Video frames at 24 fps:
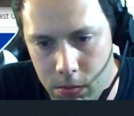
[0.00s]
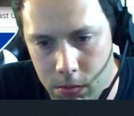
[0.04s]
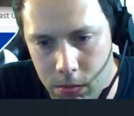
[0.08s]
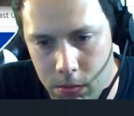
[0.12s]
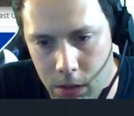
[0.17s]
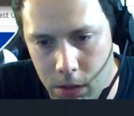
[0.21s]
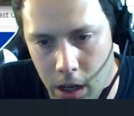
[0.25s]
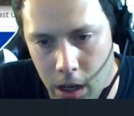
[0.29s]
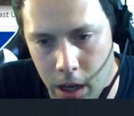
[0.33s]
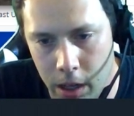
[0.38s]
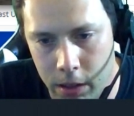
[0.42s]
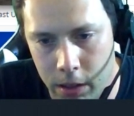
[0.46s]

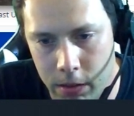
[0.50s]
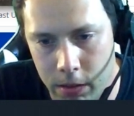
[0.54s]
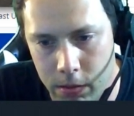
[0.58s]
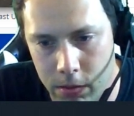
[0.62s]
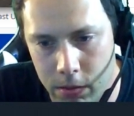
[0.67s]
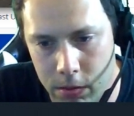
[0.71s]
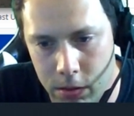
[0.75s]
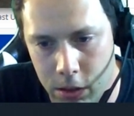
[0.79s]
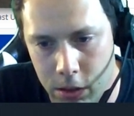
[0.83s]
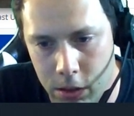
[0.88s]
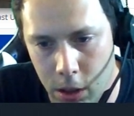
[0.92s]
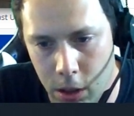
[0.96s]
I
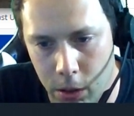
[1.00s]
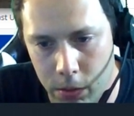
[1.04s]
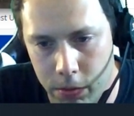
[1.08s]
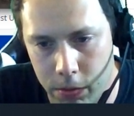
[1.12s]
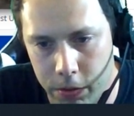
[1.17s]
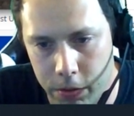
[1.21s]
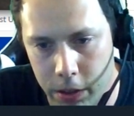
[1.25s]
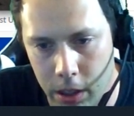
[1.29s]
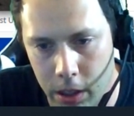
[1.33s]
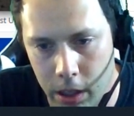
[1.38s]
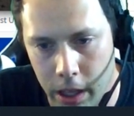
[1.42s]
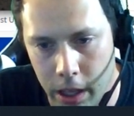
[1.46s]
don't
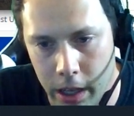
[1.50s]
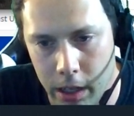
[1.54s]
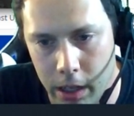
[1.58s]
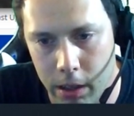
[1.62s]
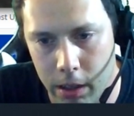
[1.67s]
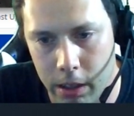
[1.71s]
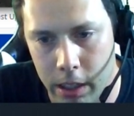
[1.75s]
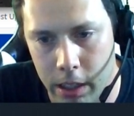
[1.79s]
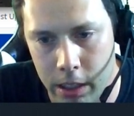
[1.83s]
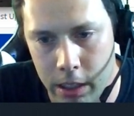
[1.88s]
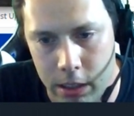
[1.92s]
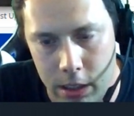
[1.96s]
feel like
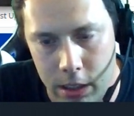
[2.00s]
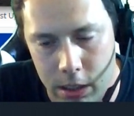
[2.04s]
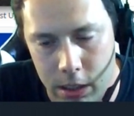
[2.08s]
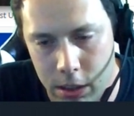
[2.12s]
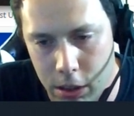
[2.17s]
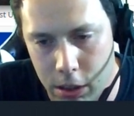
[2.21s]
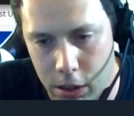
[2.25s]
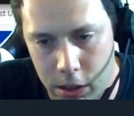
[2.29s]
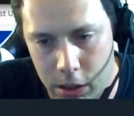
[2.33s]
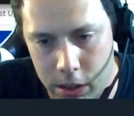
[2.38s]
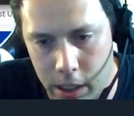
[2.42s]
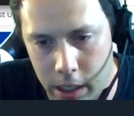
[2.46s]
as
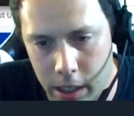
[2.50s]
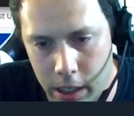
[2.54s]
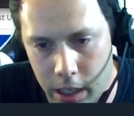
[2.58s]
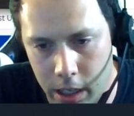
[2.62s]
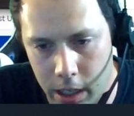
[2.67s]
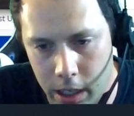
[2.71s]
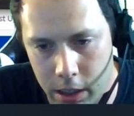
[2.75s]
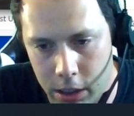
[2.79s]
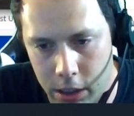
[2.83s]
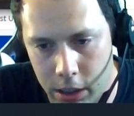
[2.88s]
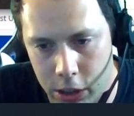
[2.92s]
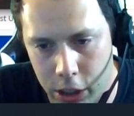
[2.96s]
soon as I get
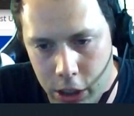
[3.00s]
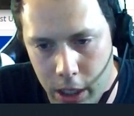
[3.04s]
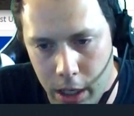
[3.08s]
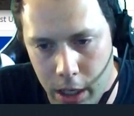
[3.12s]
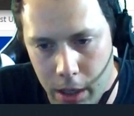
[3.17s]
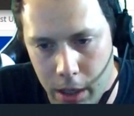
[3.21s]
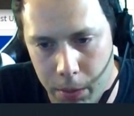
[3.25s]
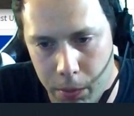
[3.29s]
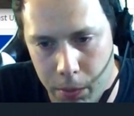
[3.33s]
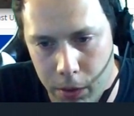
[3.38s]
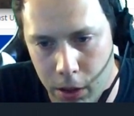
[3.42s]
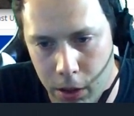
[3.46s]
at the
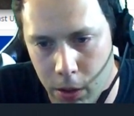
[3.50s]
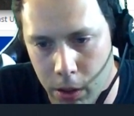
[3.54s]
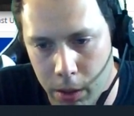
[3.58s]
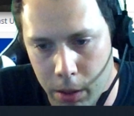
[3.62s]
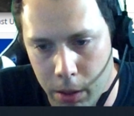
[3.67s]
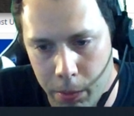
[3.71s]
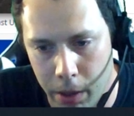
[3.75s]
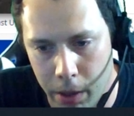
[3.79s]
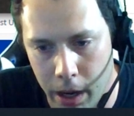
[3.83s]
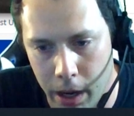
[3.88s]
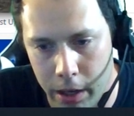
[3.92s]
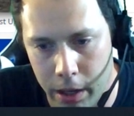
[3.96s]
Jeep going to
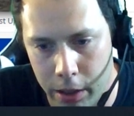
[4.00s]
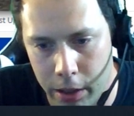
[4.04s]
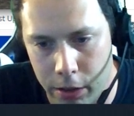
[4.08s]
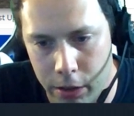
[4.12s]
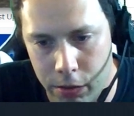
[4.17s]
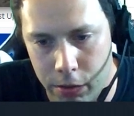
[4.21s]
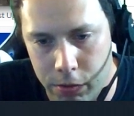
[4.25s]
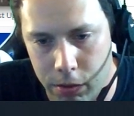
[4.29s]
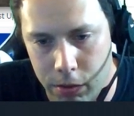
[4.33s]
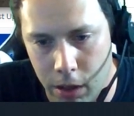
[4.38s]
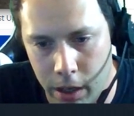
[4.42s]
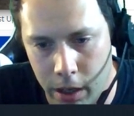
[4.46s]
buy a new
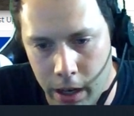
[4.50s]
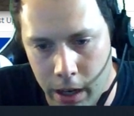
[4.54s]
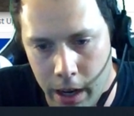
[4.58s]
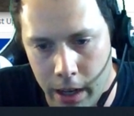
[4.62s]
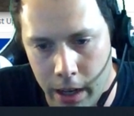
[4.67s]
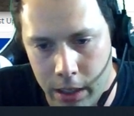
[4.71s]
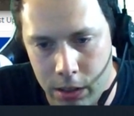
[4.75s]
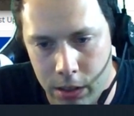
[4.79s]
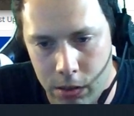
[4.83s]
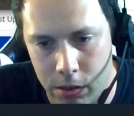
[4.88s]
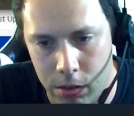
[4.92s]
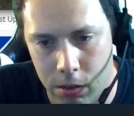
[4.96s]
front
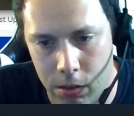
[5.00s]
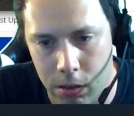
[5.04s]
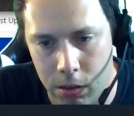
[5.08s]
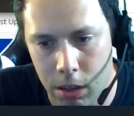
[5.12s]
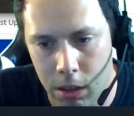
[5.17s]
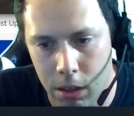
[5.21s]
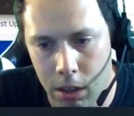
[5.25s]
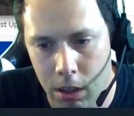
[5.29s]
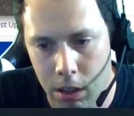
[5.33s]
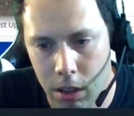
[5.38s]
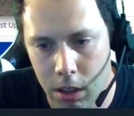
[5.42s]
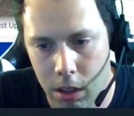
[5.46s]
axle.
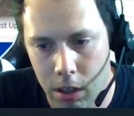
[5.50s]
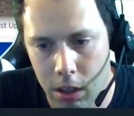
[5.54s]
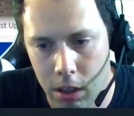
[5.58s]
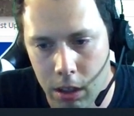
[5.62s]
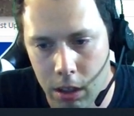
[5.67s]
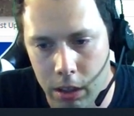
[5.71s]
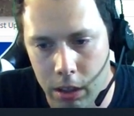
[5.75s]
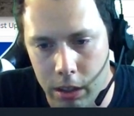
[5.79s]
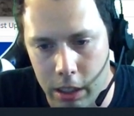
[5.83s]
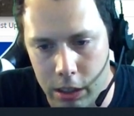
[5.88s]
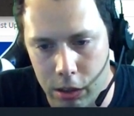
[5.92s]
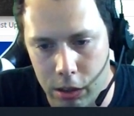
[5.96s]

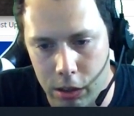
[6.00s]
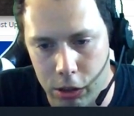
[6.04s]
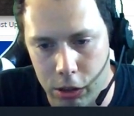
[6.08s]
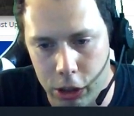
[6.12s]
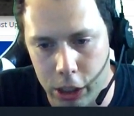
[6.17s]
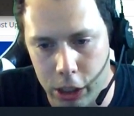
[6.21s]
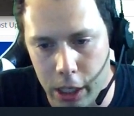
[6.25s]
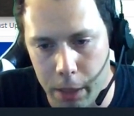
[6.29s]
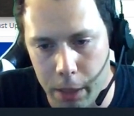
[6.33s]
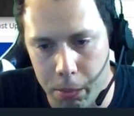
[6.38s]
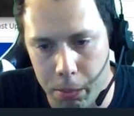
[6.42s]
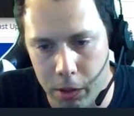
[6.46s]
These are
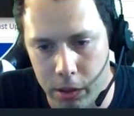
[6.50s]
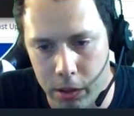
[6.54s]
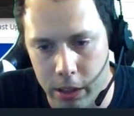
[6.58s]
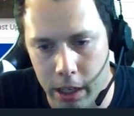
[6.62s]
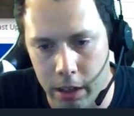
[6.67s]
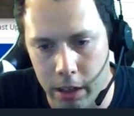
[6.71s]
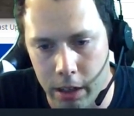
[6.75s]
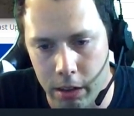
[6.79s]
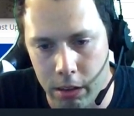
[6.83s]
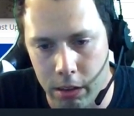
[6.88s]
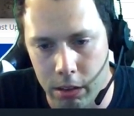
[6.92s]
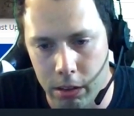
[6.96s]
cheap. They're
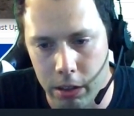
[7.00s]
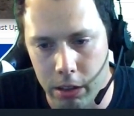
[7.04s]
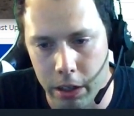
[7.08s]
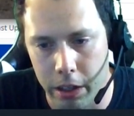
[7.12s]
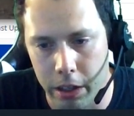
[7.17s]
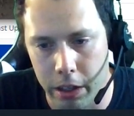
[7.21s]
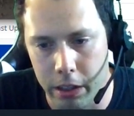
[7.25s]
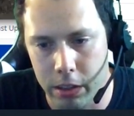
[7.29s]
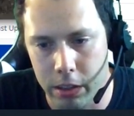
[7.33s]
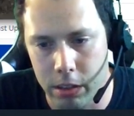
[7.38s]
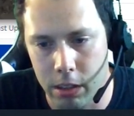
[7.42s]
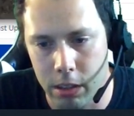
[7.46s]
Dana
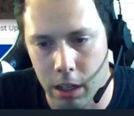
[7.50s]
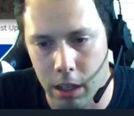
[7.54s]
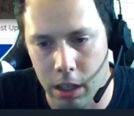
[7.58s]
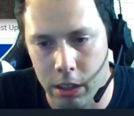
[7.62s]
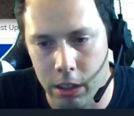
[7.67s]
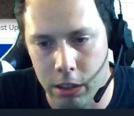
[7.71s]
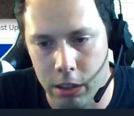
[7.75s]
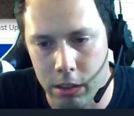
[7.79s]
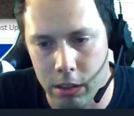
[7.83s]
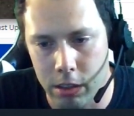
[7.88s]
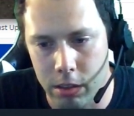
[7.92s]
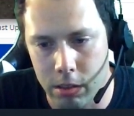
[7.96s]
30s. I
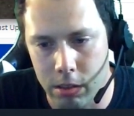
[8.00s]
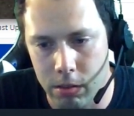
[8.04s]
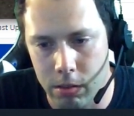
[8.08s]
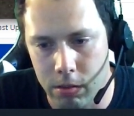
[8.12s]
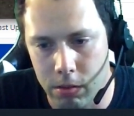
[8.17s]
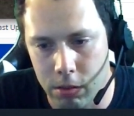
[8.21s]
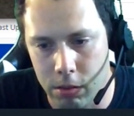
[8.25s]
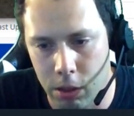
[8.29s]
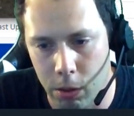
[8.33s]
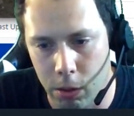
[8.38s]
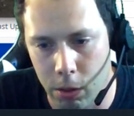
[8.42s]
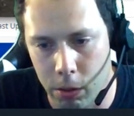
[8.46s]
just
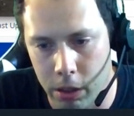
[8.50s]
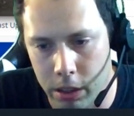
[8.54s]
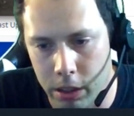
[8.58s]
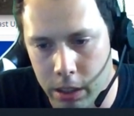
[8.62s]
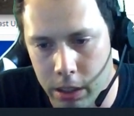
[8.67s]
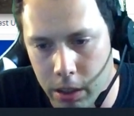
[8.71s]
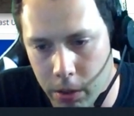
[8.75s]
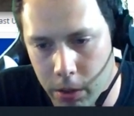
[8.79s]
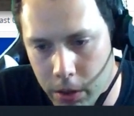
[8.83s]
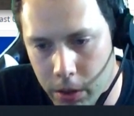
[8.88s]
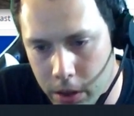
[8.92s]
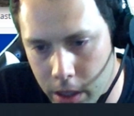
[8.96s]
don't want to
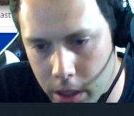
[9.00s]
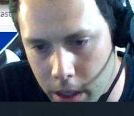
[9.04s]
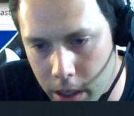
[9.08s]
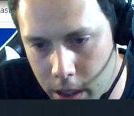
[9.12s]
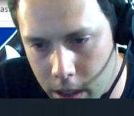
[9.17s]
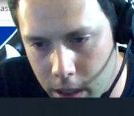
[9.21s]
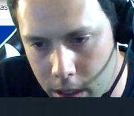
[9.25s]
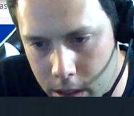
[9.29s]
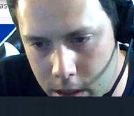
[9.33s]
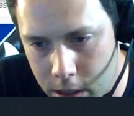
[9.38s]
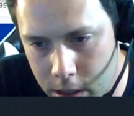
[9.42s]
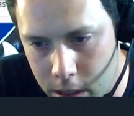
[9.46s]
deal with it.
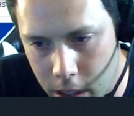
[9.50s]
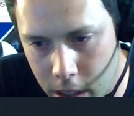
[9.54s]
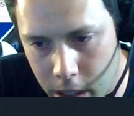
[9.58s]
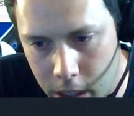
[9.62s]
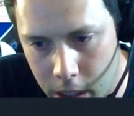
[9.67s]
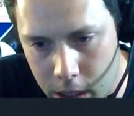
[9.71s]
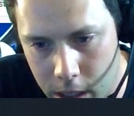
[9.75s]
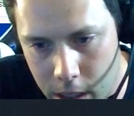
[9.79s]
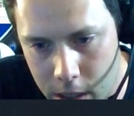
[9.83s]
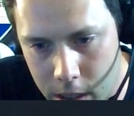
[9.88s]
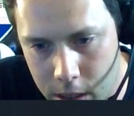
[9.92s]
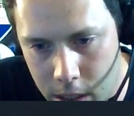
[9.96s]
Let's look at
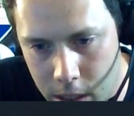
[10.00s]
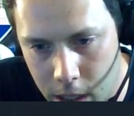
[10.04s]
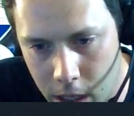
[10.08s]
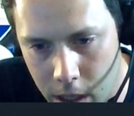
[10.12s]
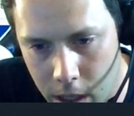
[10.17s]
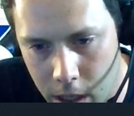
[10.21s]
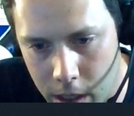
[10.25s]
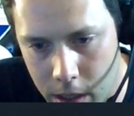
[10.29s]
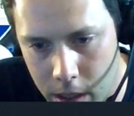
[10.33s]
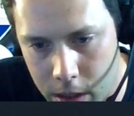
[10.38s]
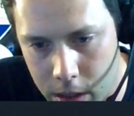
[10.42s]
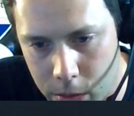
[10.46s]
this
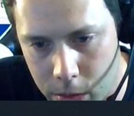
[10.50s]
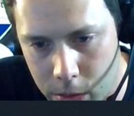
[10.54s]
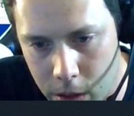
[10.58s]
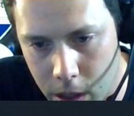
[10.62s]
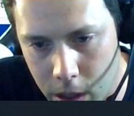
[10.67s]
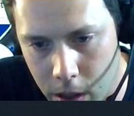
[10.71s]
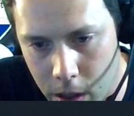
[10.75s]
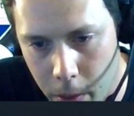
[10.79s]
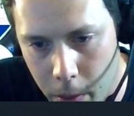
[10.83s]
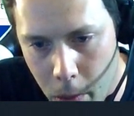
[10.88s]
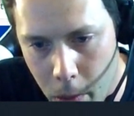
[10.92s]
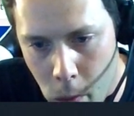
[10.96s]
as well.